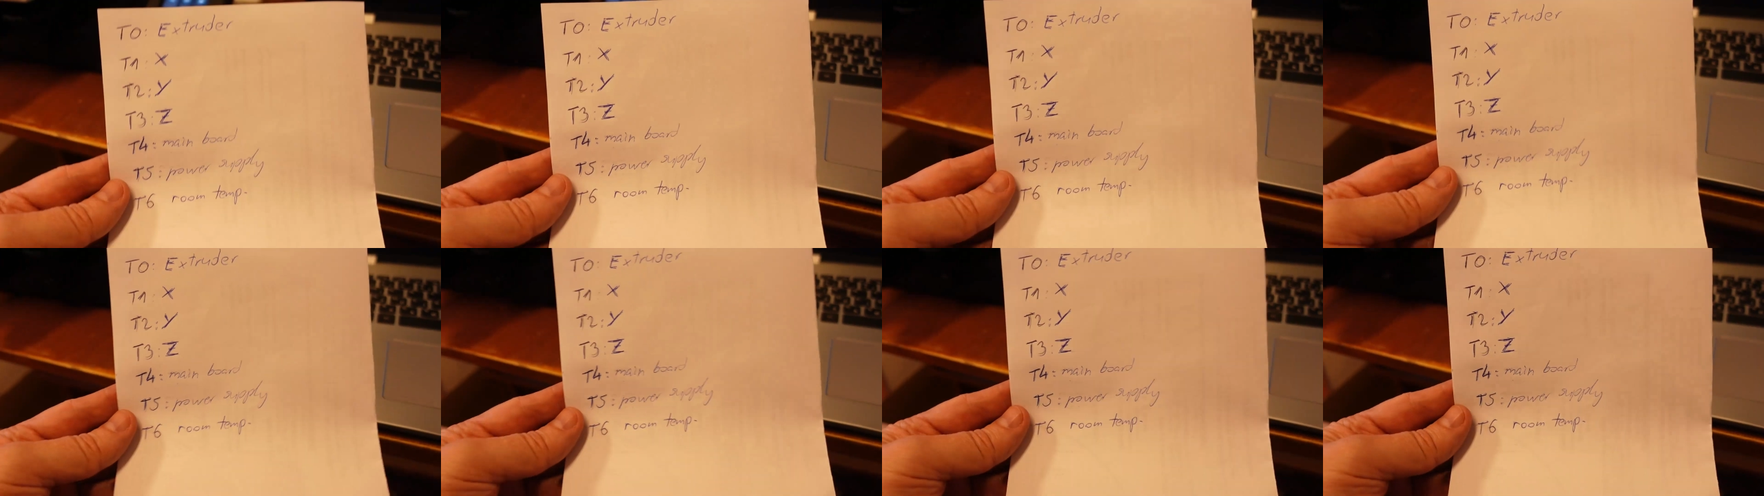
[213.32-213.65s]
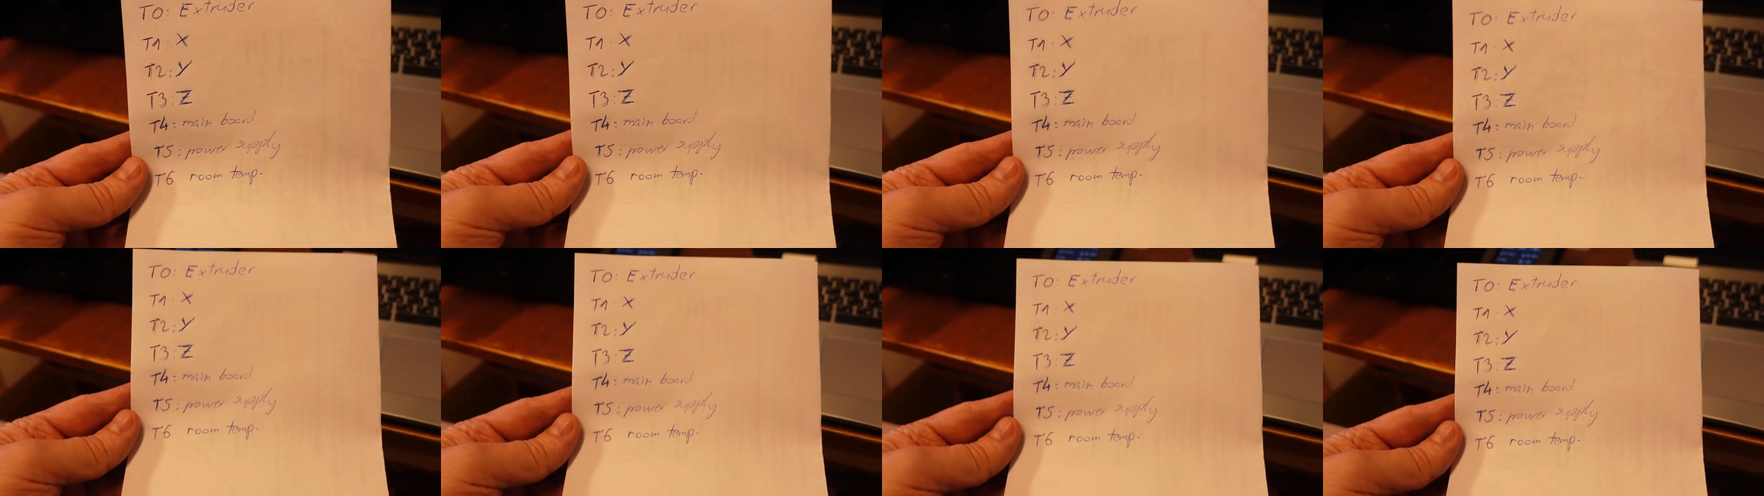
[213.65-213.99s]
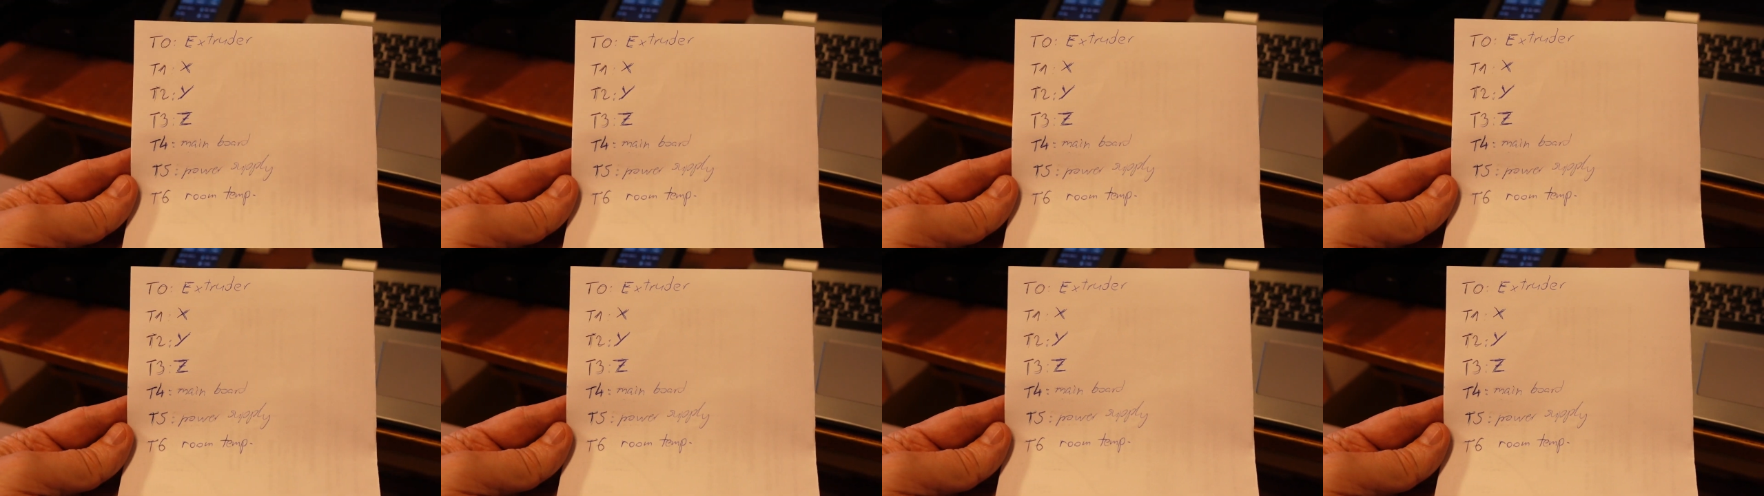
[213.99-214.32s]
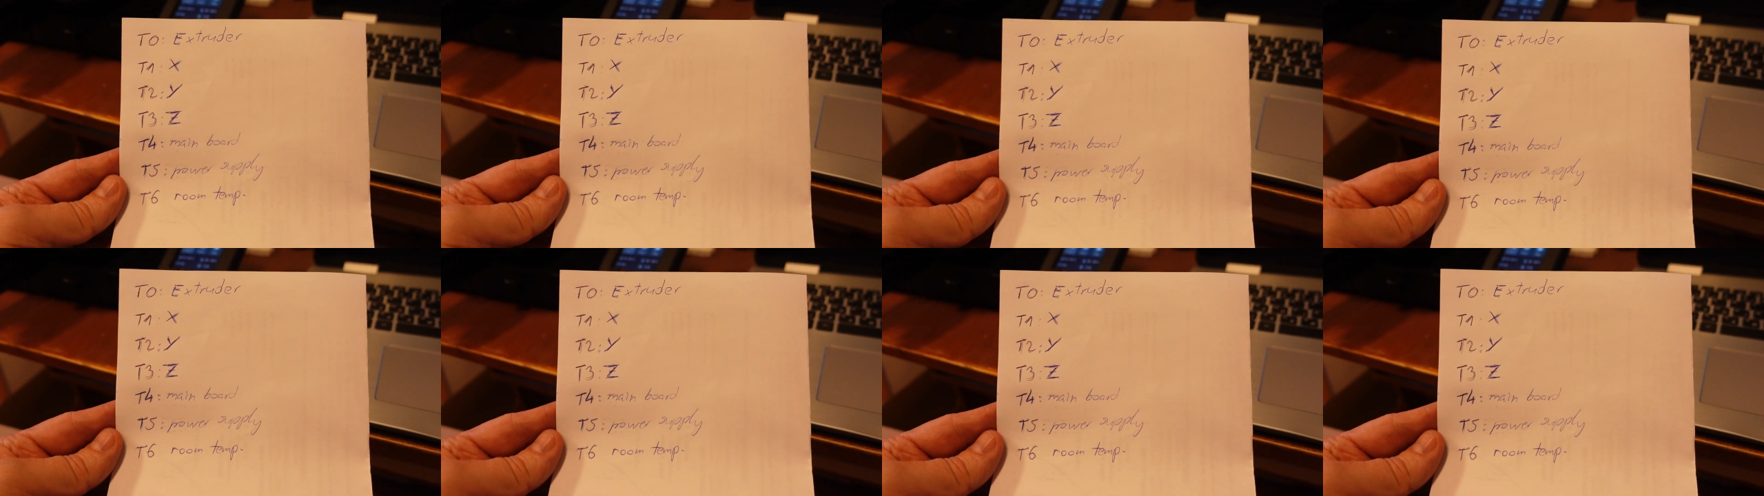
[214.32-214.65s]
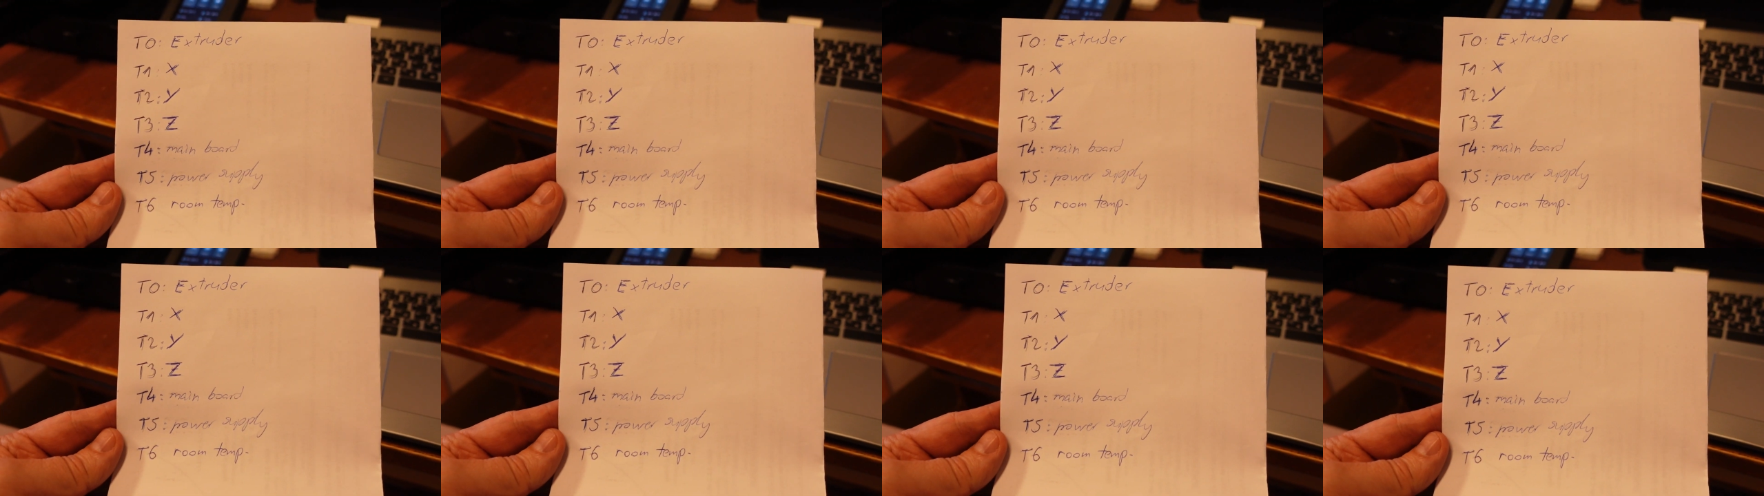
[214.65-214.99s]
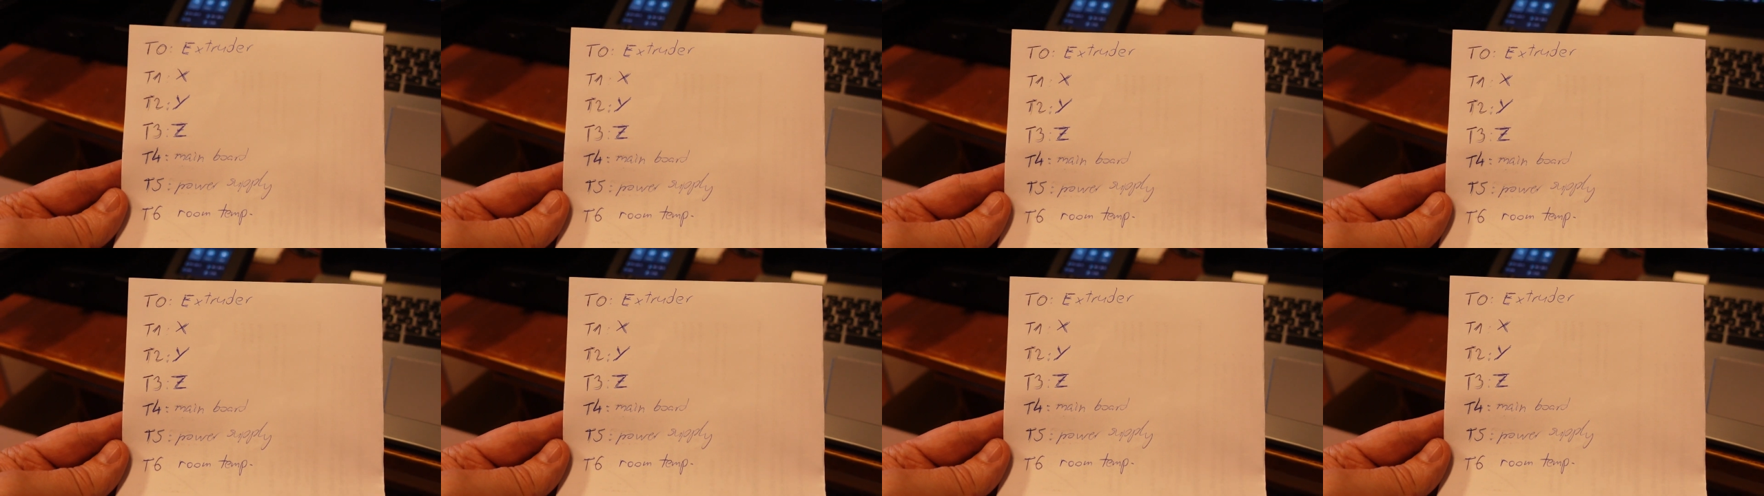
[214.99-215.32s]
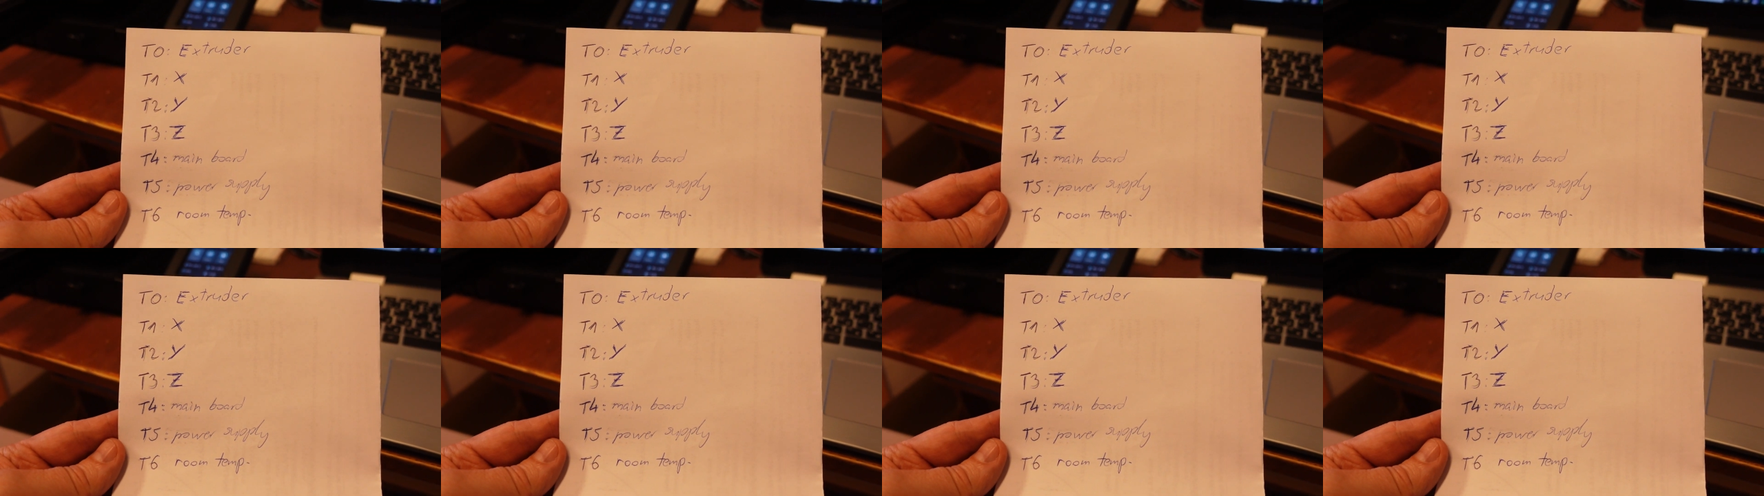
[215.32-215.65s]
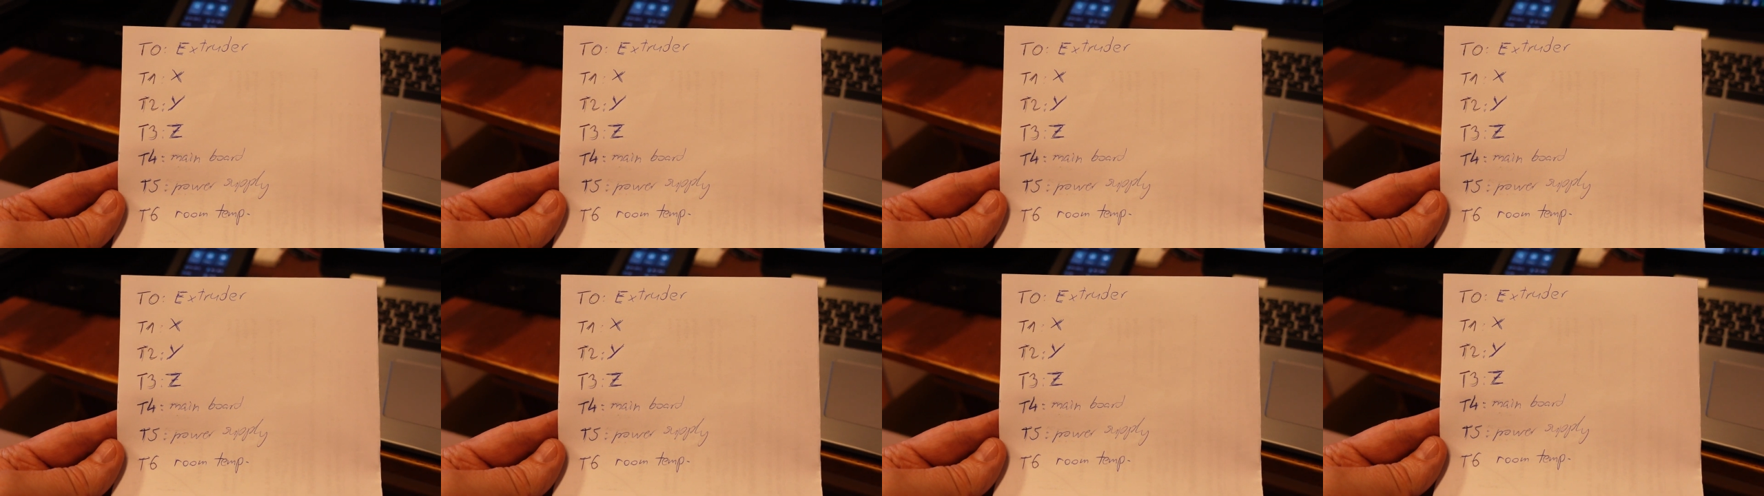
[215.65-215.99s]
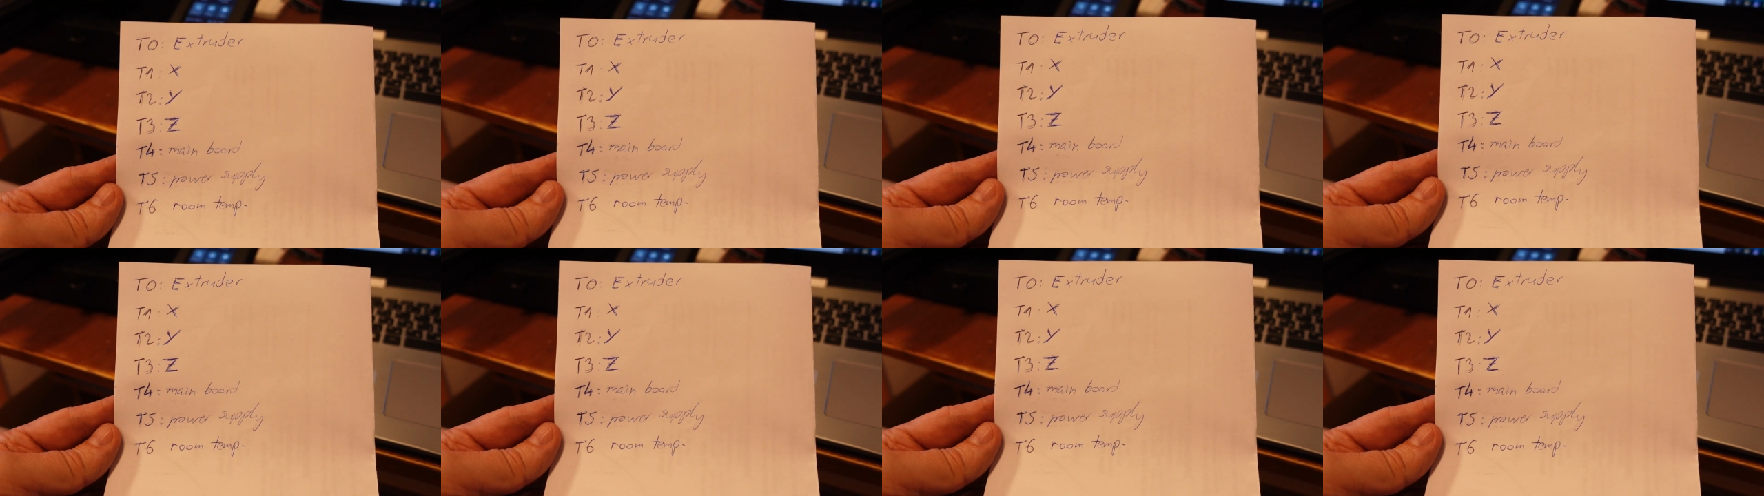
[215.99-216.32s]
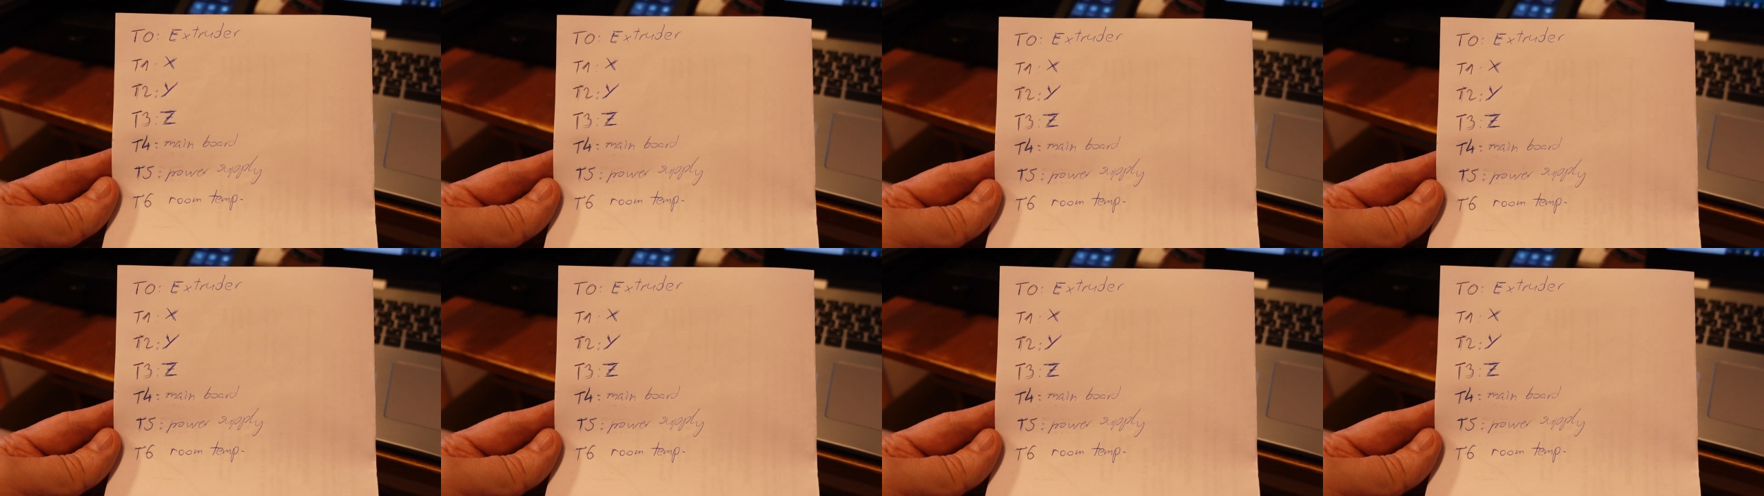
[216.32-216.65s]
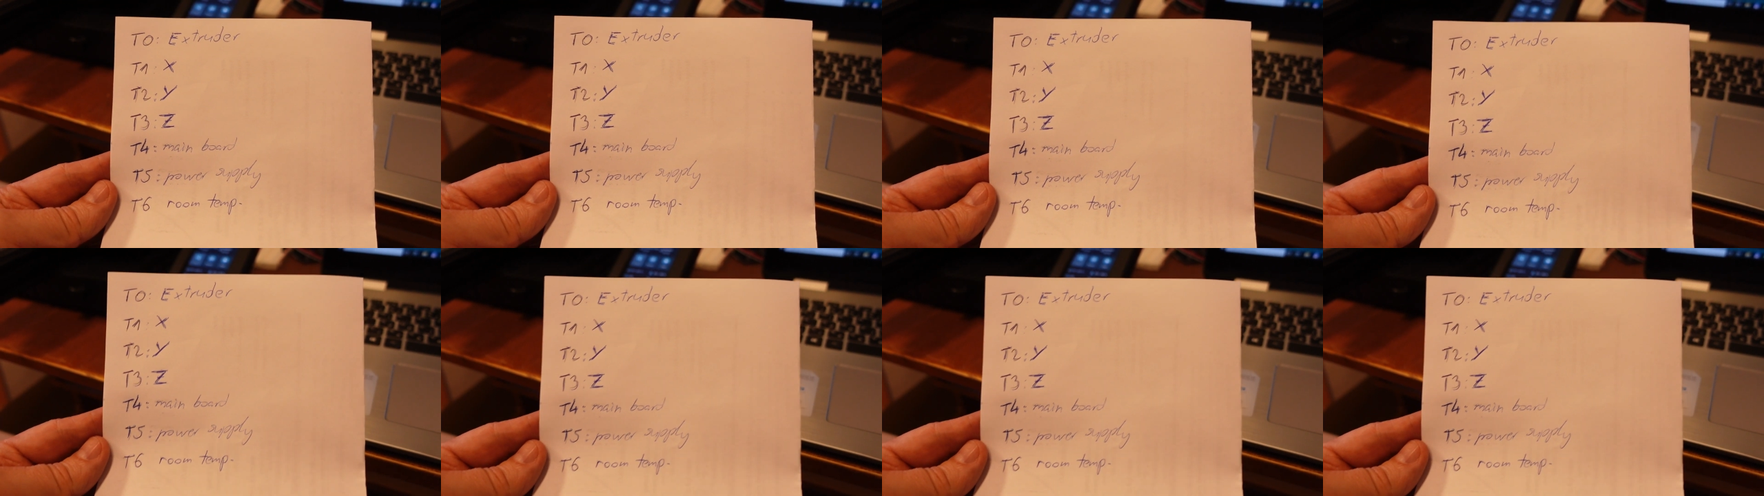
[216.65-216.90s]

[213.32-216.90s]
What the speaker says: [unreadable: no face in view]